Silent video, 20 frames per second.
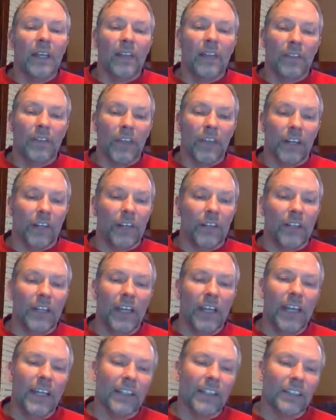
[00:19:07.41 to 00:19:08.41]
There are the
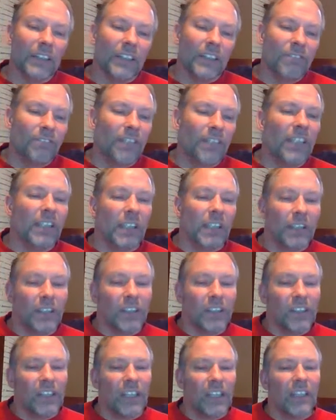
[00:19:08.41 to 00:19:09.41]
hands, the feet, and the
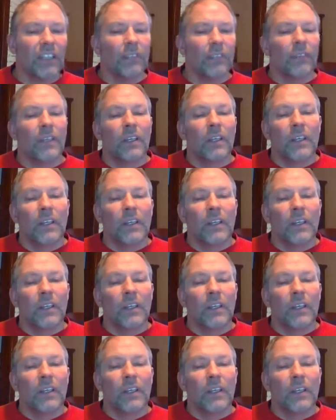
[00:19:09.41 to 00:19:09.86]
skin.